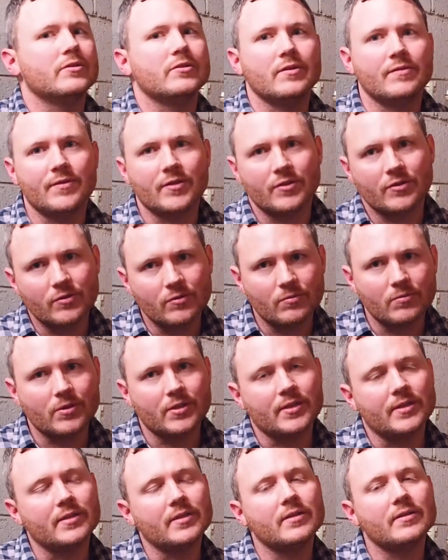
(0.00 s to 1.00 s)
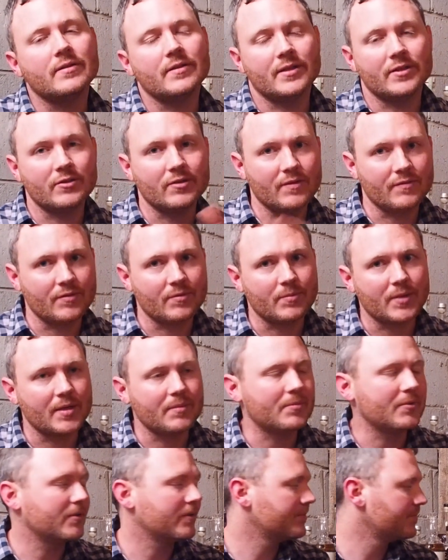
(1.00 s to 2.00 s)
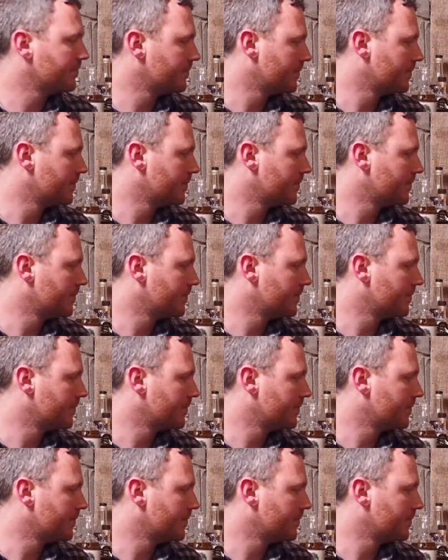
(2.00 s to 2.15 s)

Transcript: you have the new wood, and then you have the maple,